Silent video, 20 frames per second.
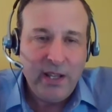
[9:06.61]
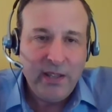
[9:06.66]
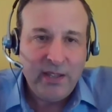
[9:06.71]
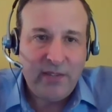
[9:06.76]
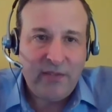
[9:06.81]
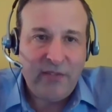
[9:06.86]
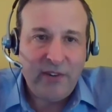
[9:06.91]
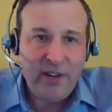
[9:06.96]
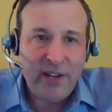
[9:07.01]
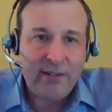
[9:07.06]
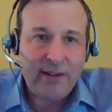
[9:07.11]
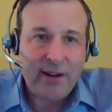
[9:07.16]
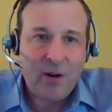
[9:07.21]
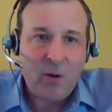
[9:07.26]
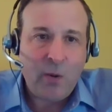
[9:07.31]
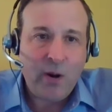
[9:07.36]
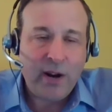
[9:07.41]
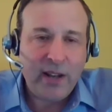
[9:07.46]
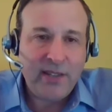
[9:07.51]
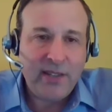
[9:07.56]
to figure
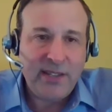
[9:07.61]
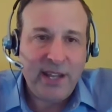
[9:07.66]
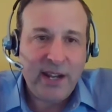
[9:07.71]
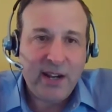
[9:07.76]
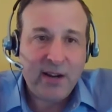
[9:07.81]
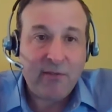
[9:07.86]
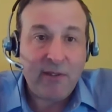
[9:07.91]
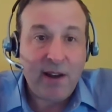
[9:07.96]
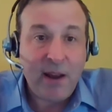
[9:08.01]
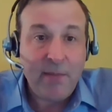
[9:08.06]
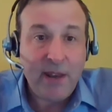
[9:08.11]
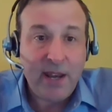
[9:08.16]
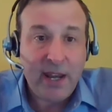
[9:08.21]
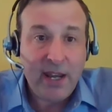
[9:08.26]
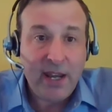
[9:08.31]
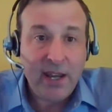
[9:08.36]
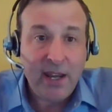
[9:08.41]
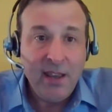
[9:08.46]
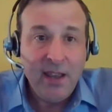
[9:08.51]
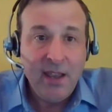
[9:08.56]
out where to take a
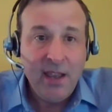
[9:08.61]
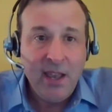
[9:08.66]
remedy.